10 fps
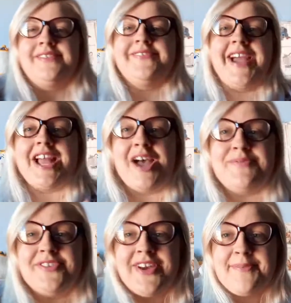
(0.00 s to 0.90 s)
Right,
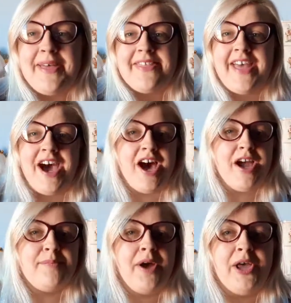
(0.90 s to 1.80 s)
I'm sorry about that.
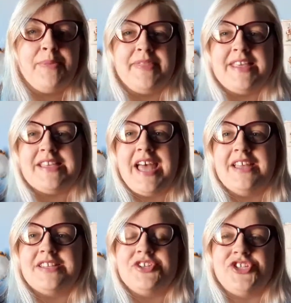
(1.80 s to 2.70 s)
I hope this
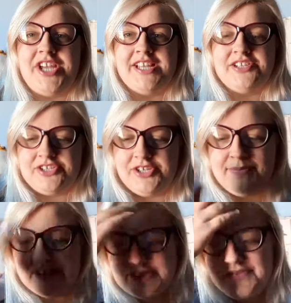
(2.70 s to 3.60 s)
hasn't changed too
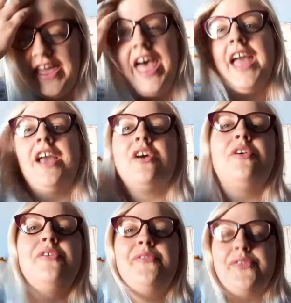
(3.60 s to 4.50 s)
much of the
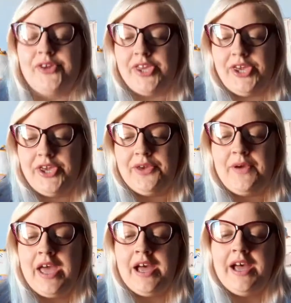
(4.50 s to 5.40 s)
angle for you.
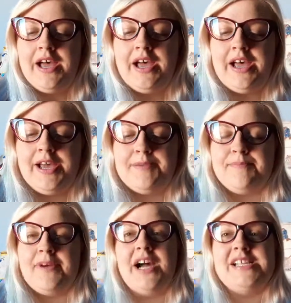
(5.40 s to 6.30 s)

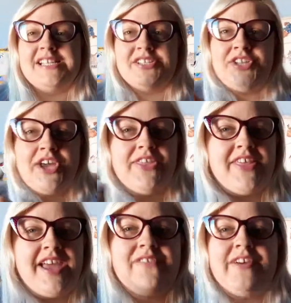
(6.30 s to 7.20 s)
I just know
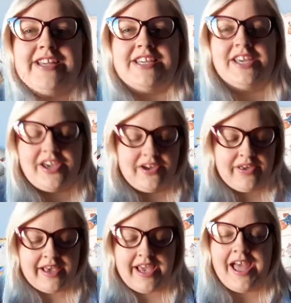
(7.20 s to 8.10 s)
that if I didn't go
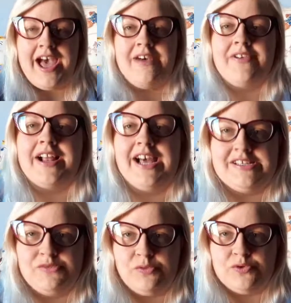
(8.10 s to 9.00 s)
and have a
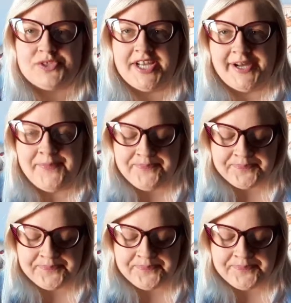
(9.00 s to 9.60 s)
glass of water,